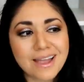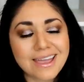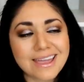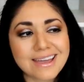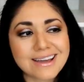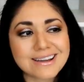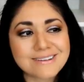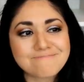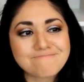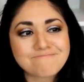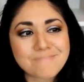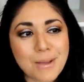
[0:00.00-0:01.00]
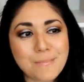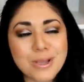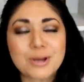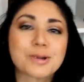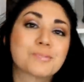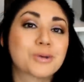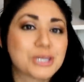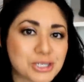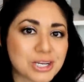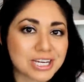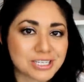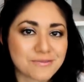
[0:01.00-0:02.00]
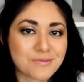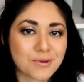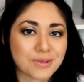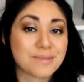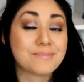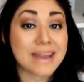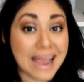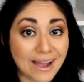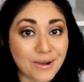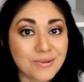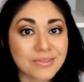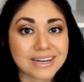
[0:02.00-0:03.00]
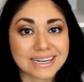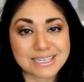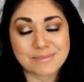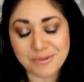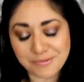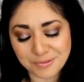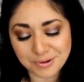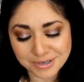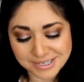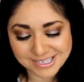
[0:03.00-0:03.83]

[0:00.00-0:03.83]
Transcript: a, um, a bigger appreciation for them now than I did before.